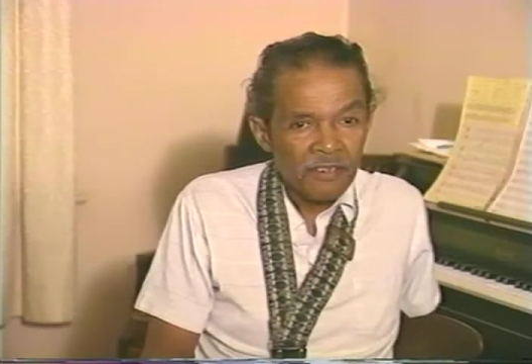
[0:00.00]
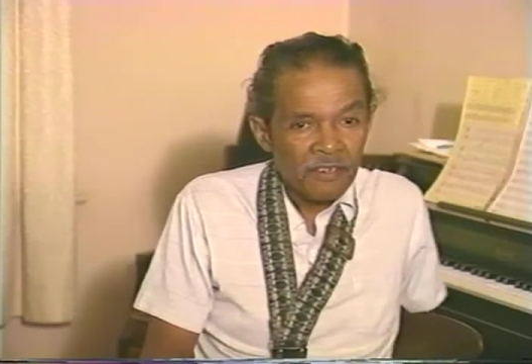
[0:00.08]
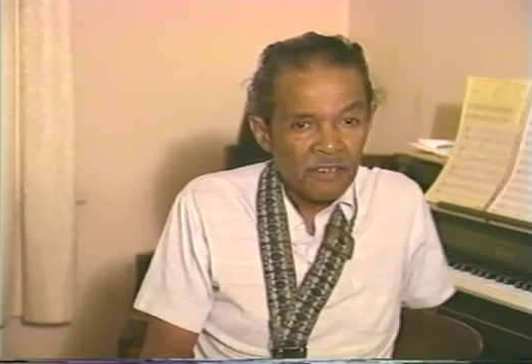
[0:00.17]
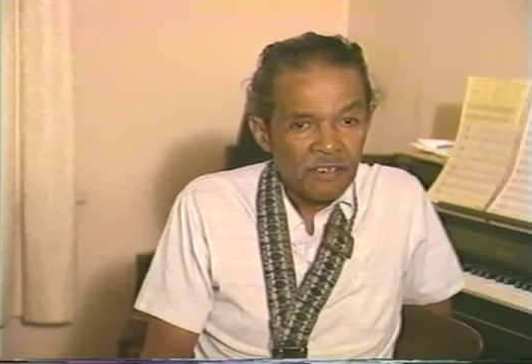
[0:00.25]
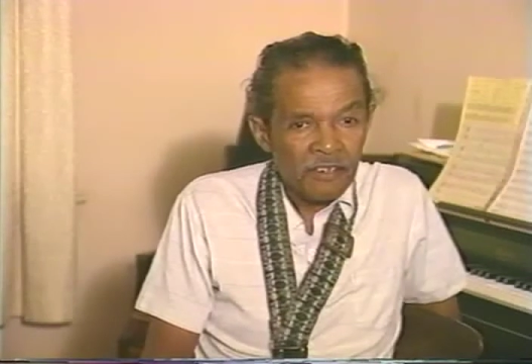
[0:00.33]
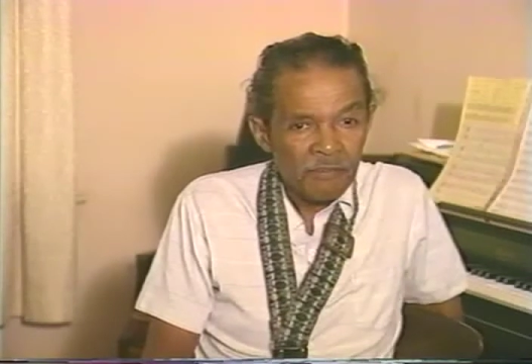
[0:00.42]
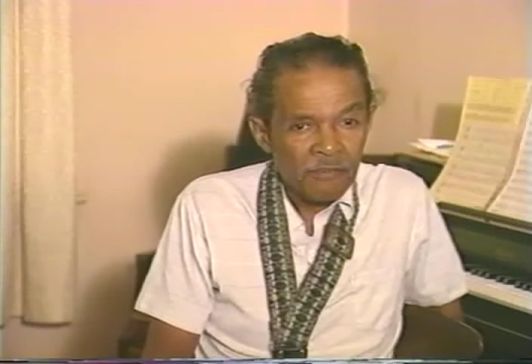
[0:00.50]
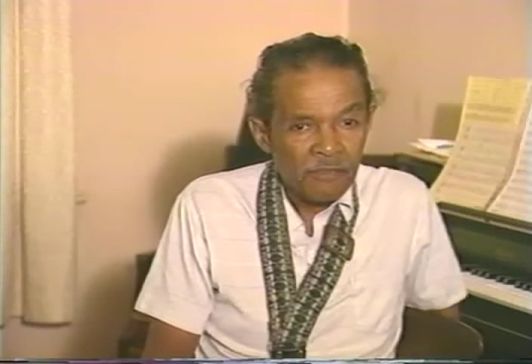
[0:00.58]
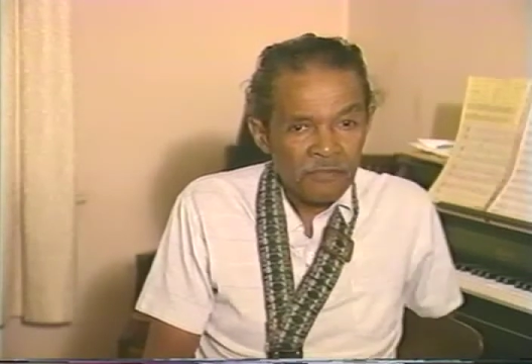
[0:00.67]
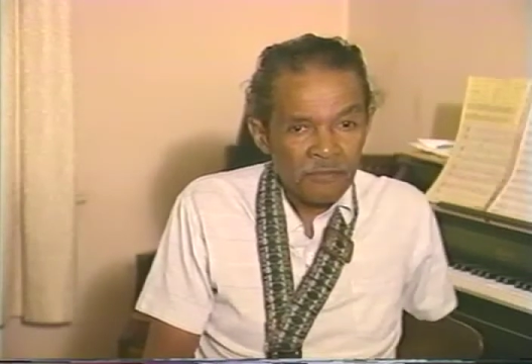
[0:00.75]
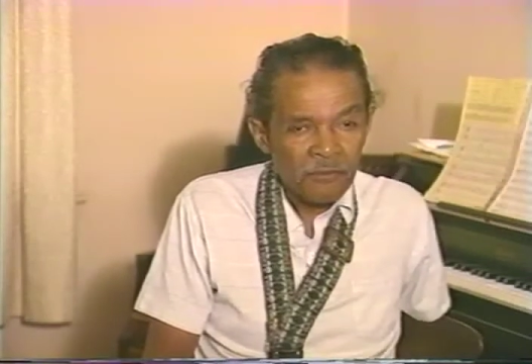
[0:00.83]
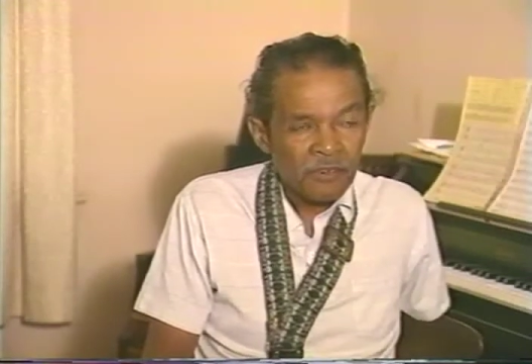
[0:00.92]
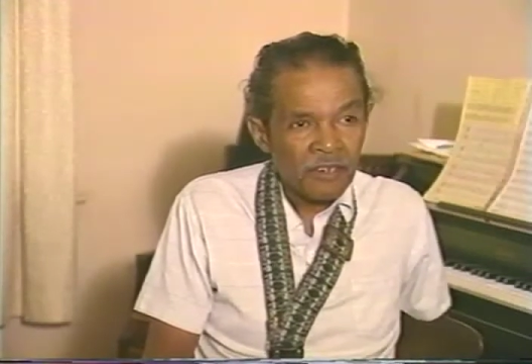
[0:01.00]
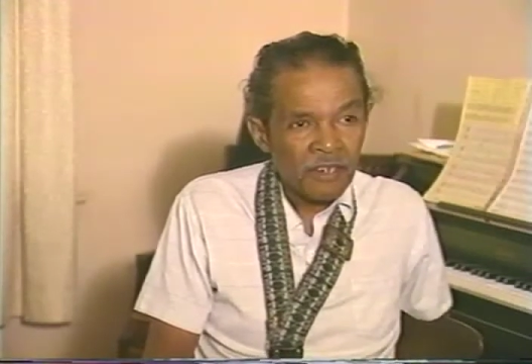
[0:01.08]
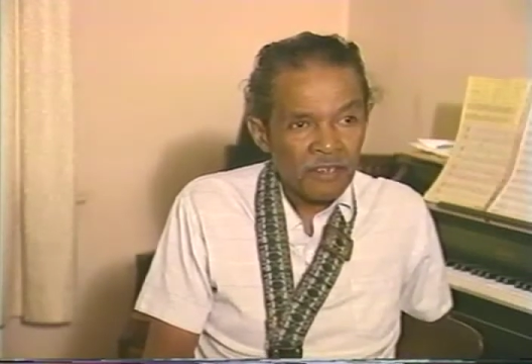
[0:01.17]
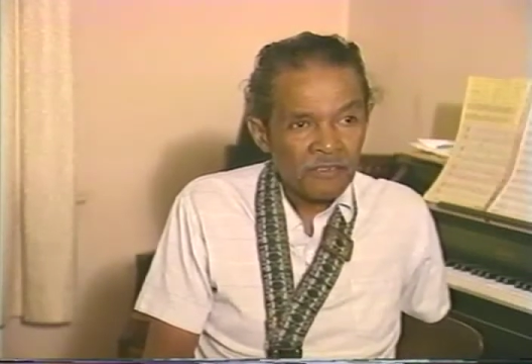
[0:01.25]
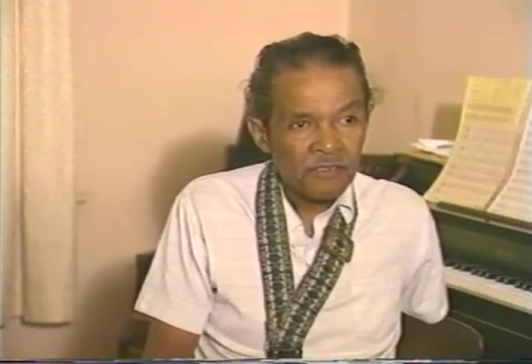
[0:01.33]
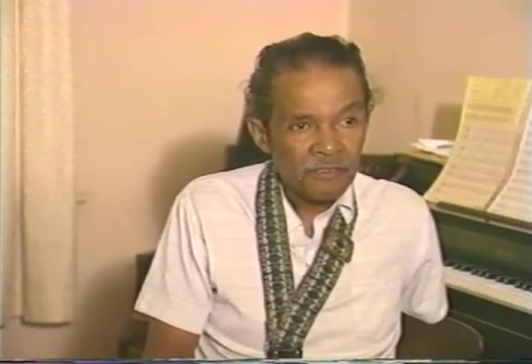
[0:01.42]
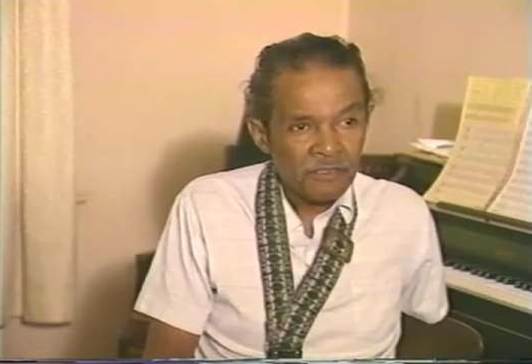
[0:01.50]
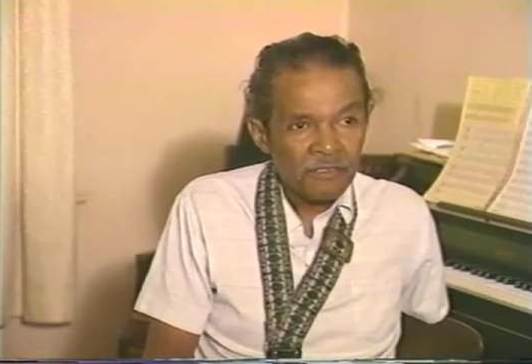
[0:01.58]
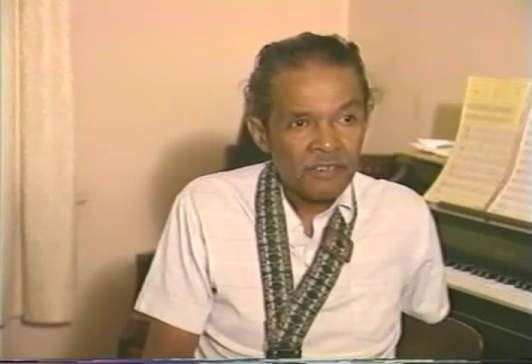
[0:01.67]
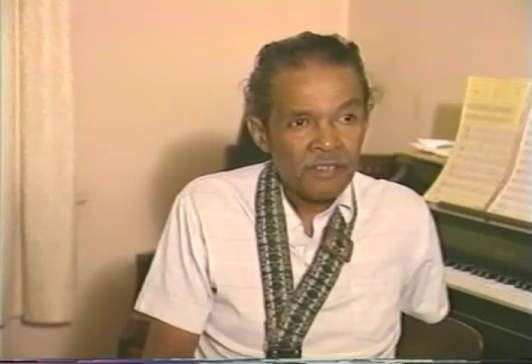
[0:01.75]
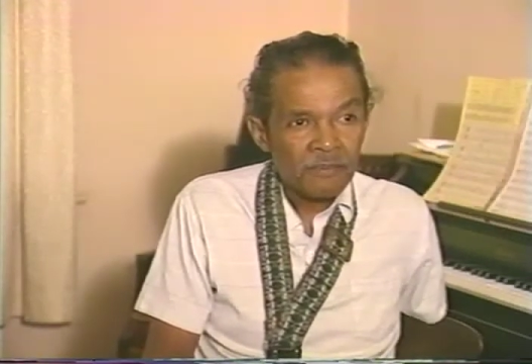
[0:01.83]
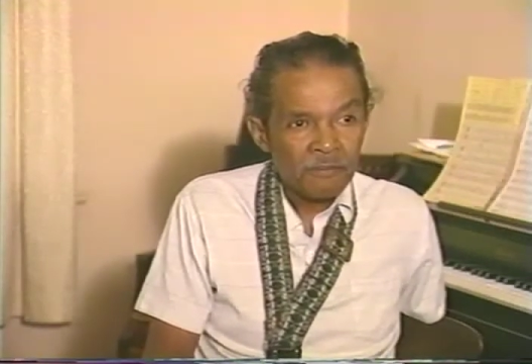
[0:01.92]
will come if you work at it. You know, you just
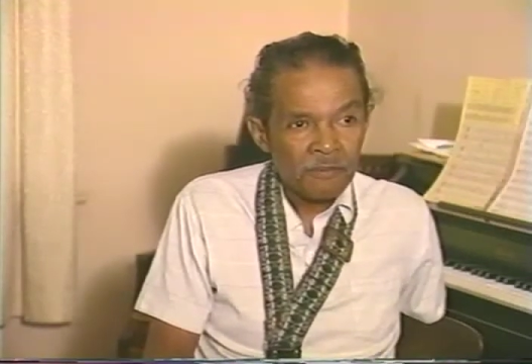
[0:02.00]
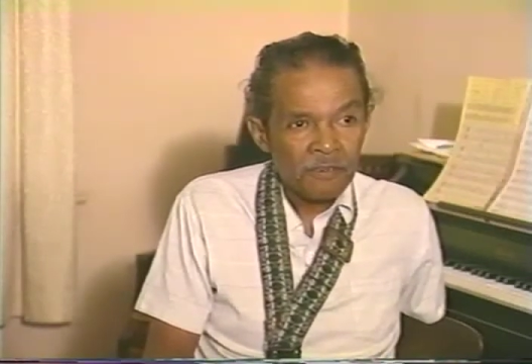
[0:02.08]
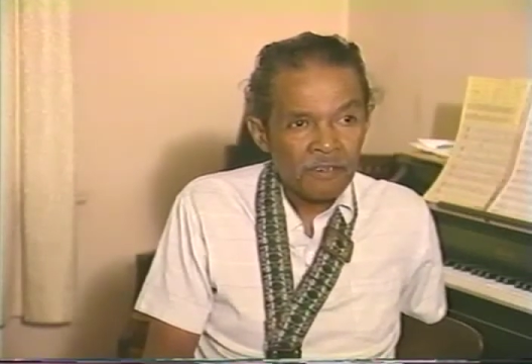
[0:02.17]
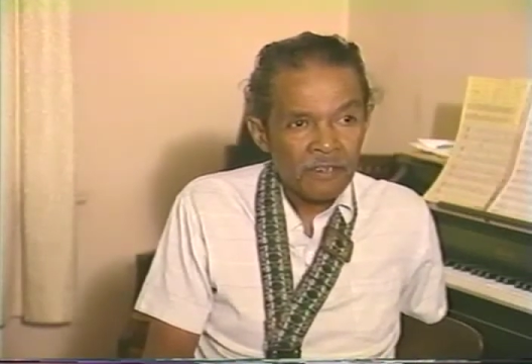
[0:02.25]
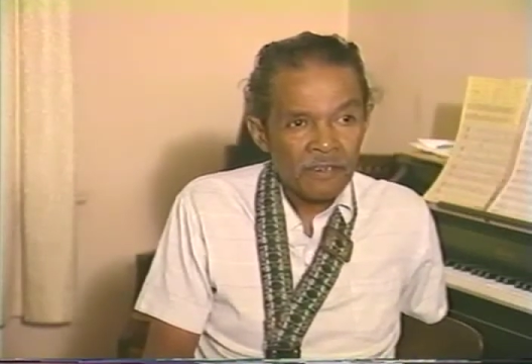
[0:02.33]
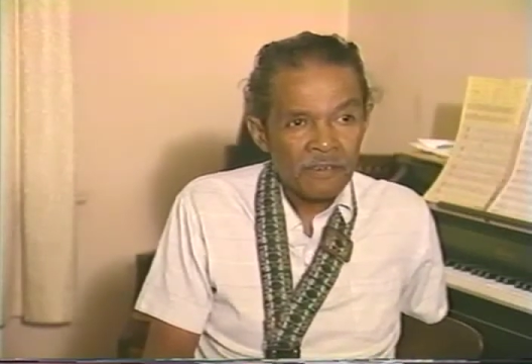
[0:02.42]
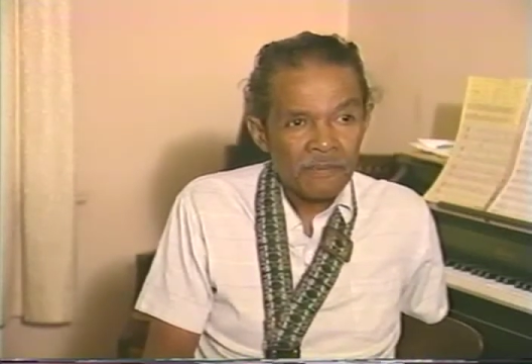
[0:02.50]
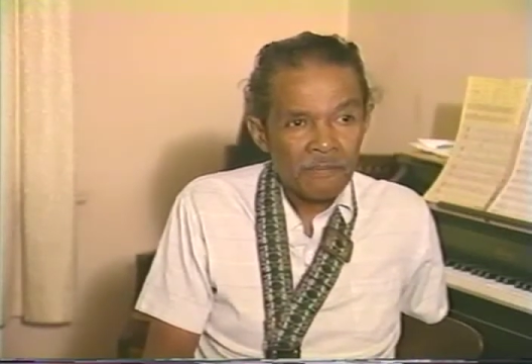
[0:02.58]
have to work at it.